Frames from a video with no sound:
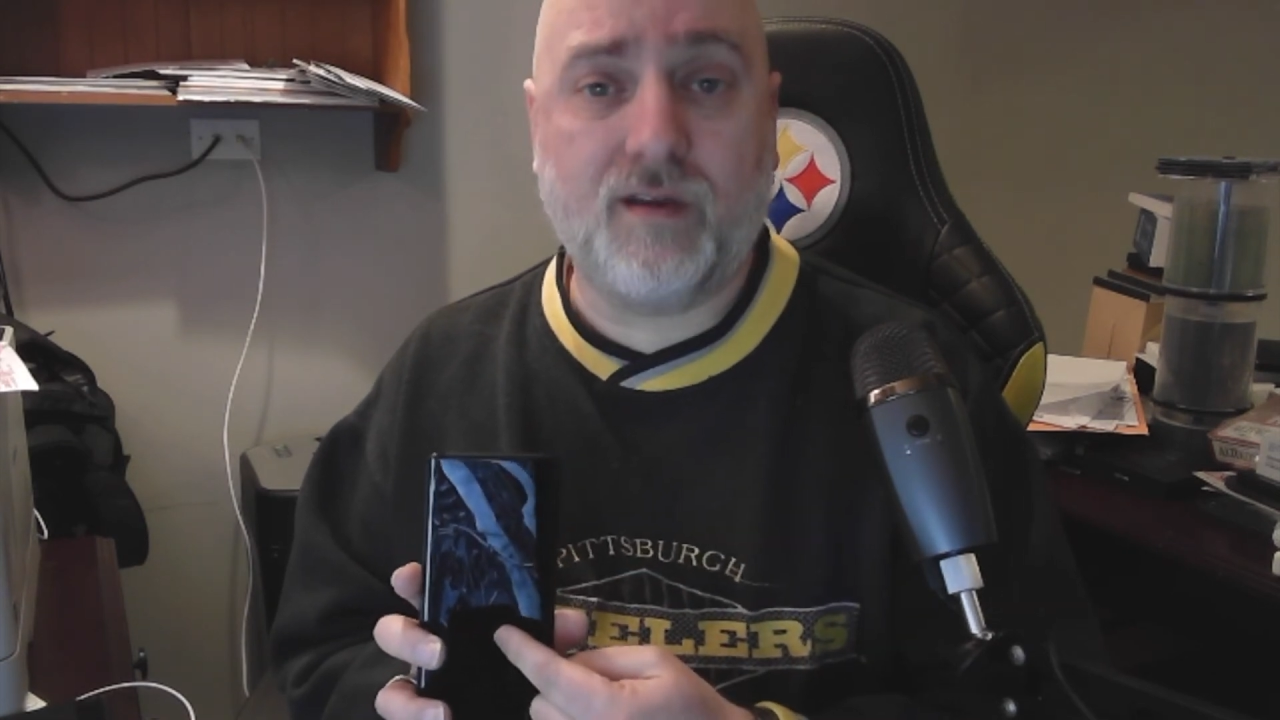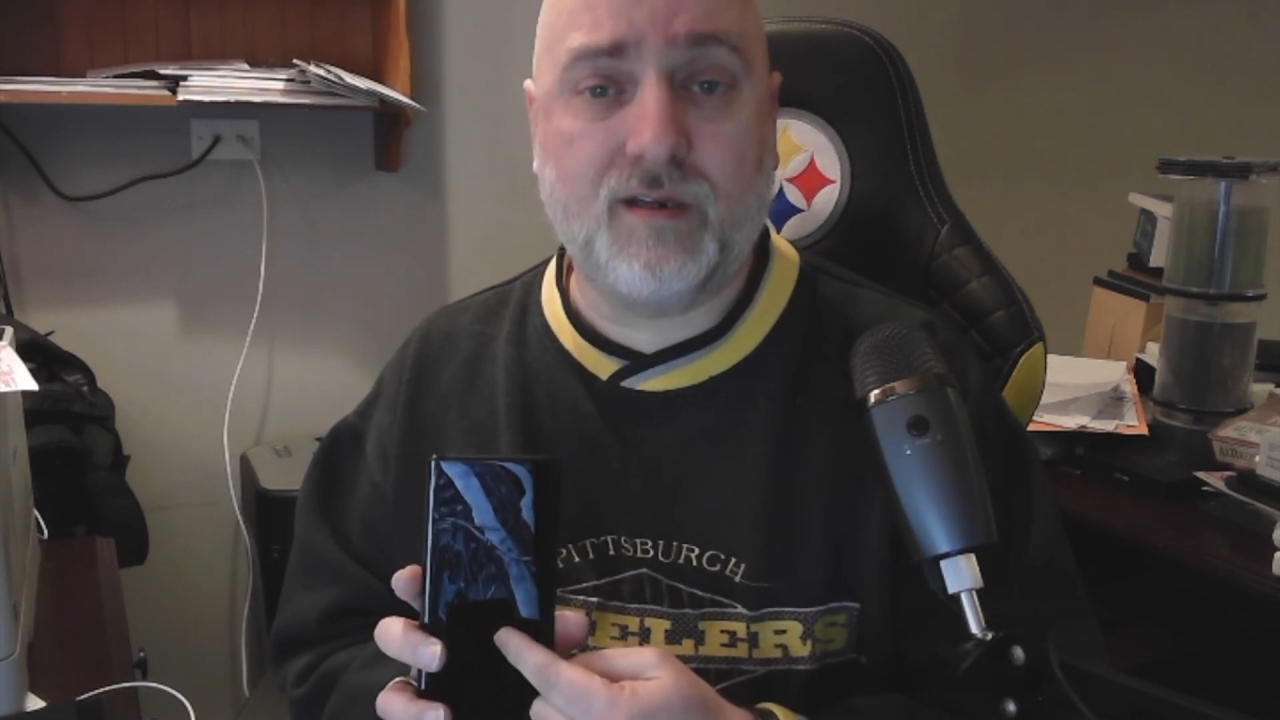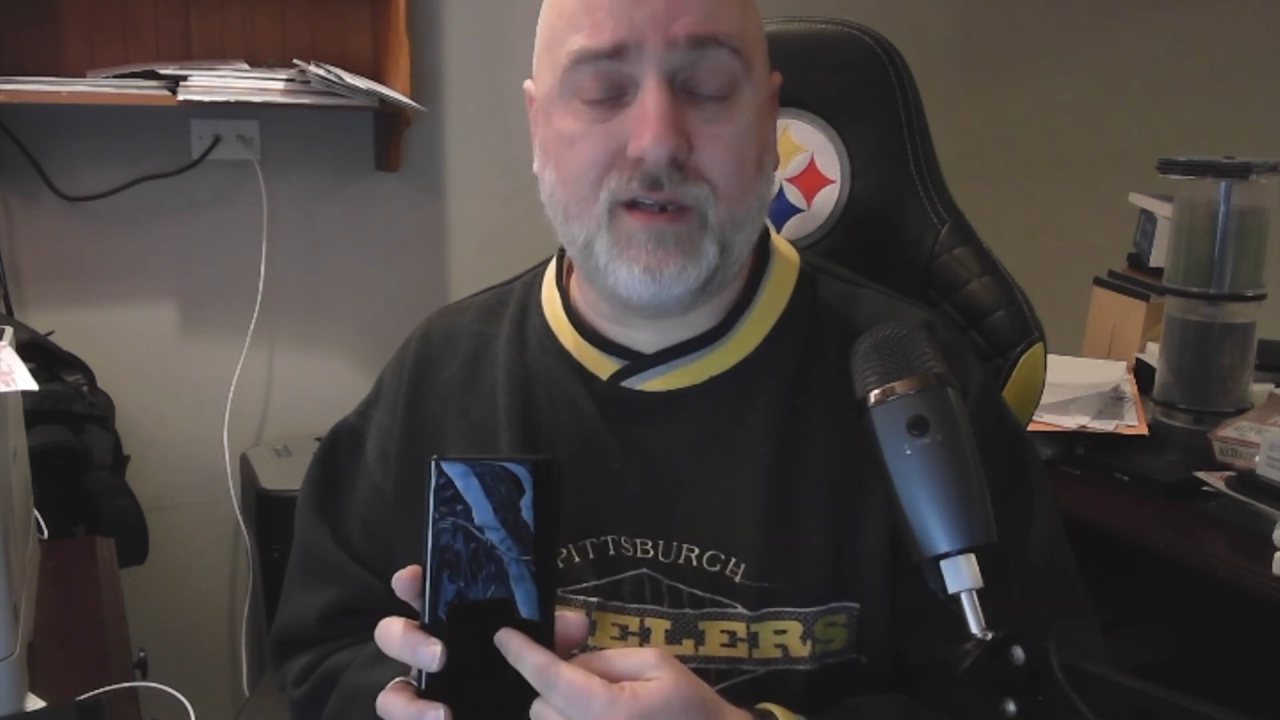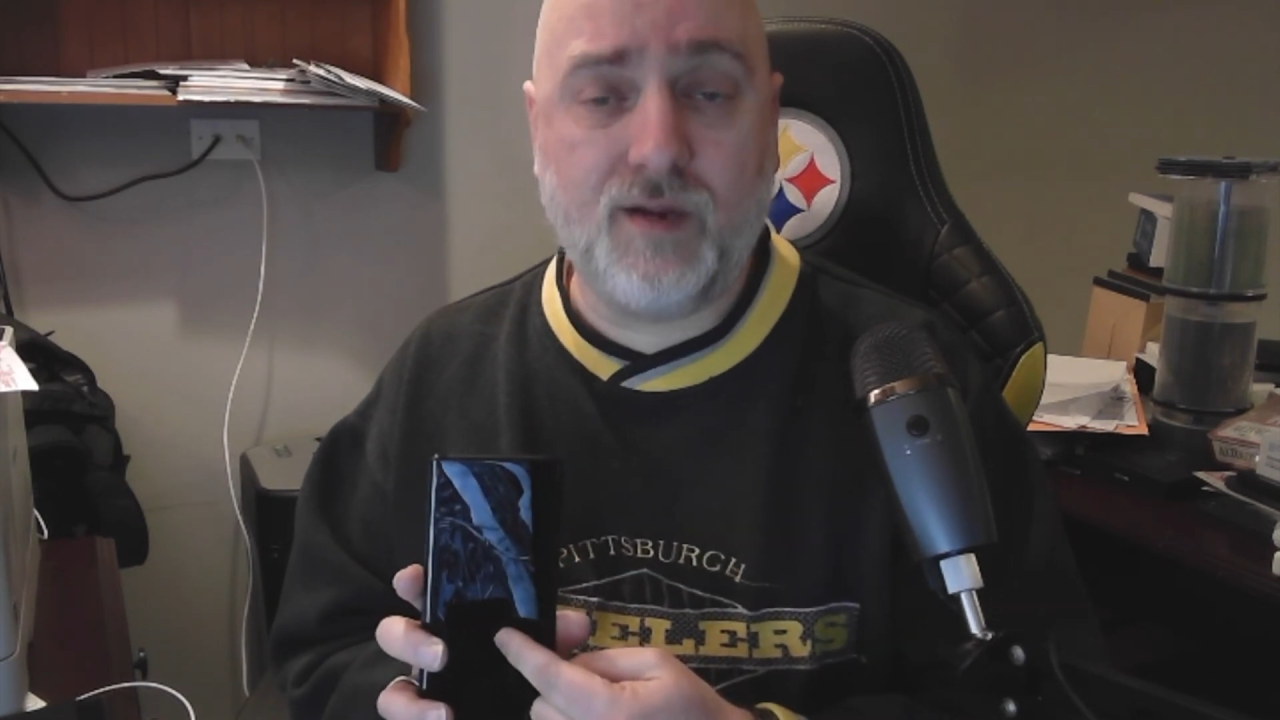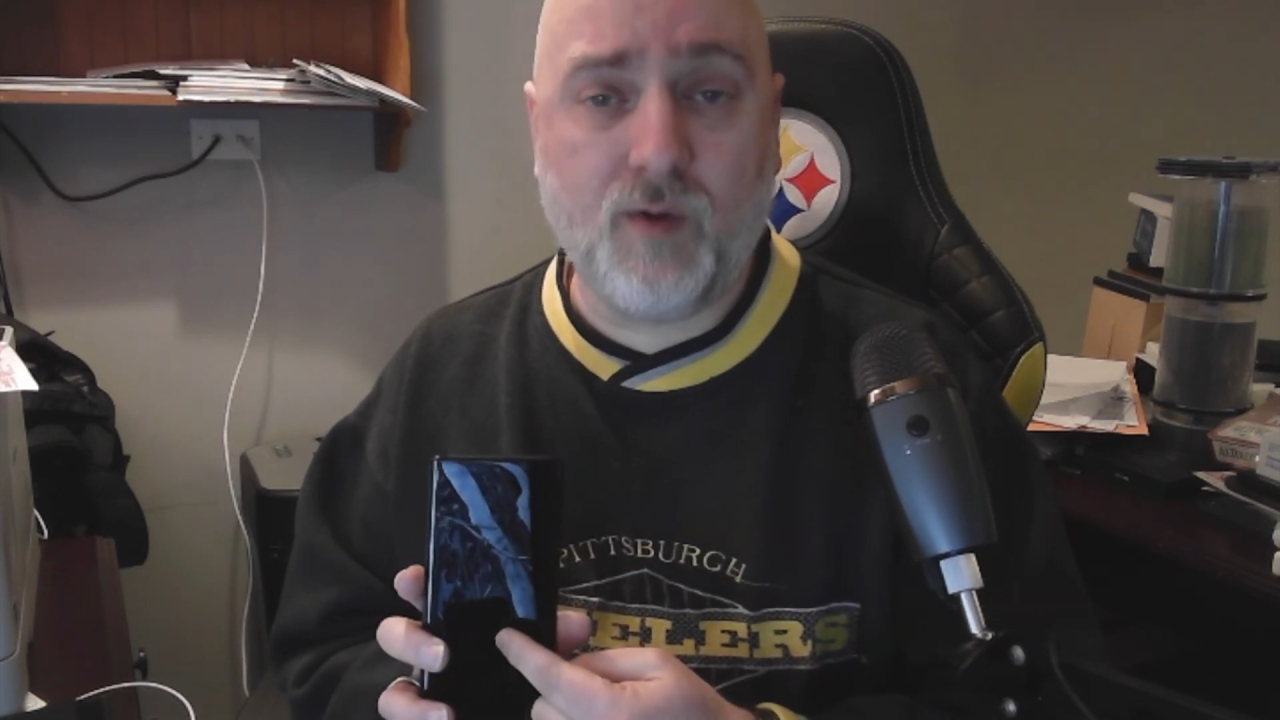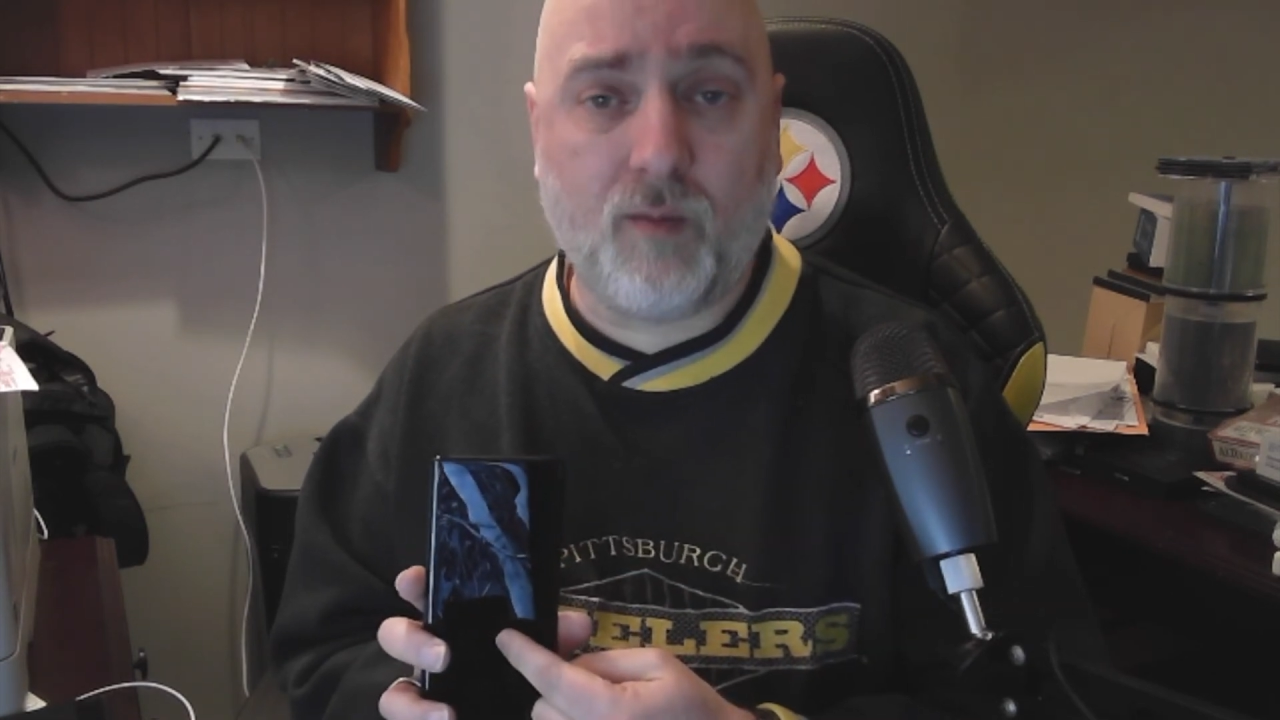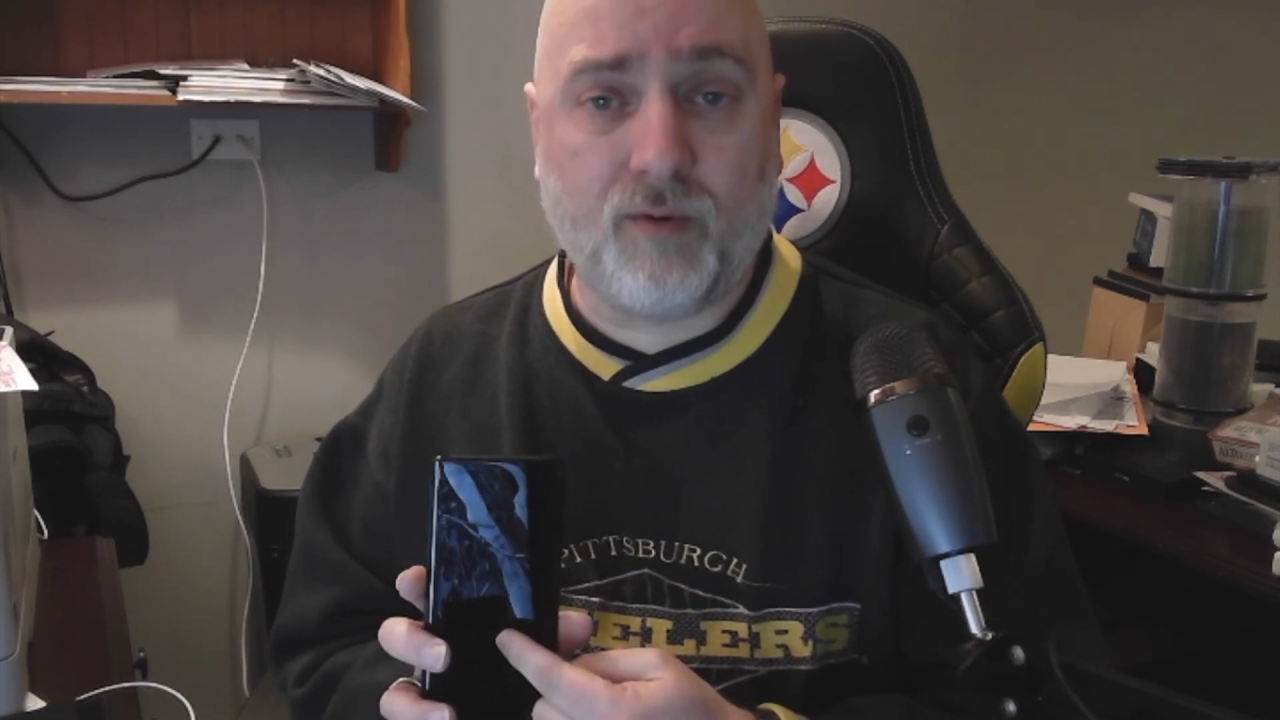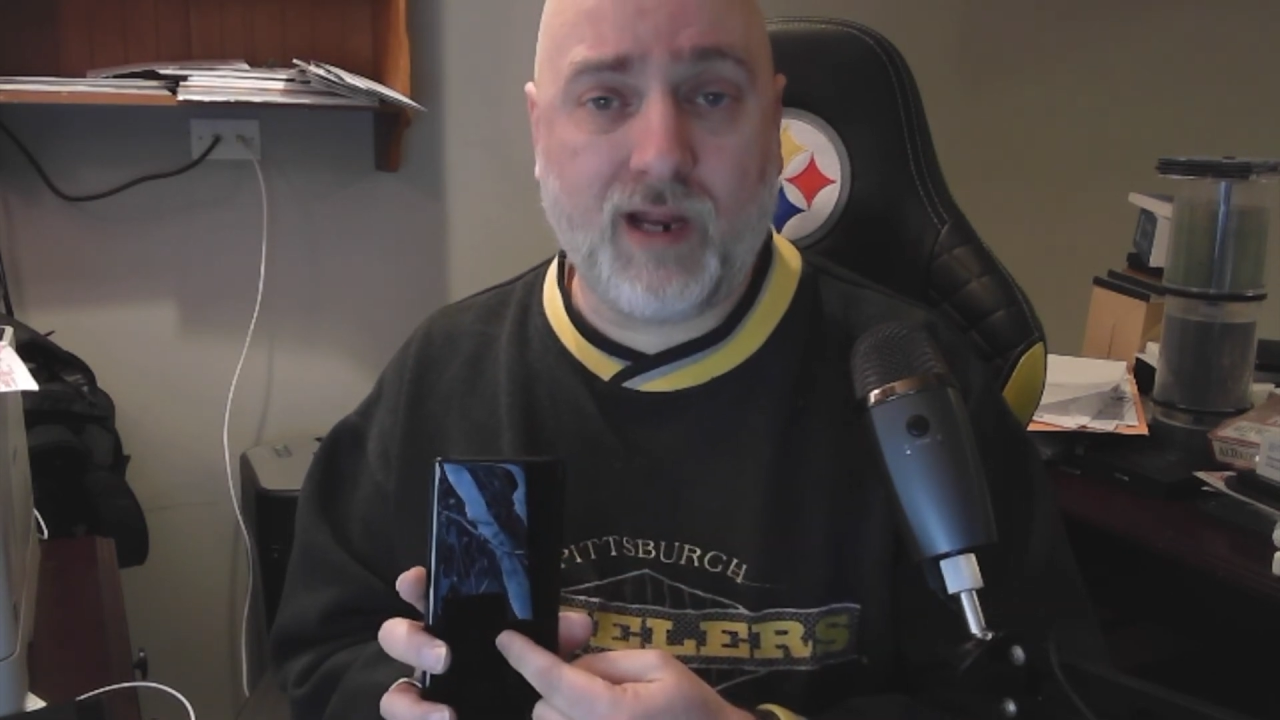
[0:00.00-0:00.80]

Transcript: the T-Mobile